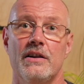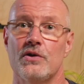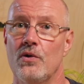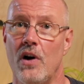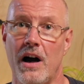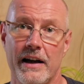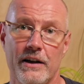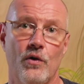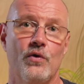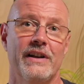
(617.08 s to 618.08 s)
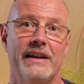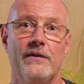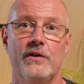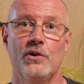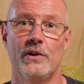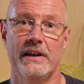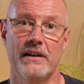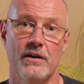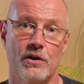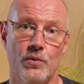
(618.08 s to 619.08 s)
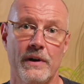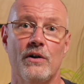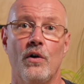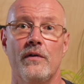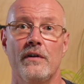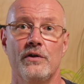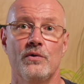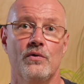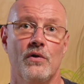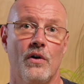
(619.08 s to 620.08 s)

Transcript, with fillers: So I only give you here a quick overview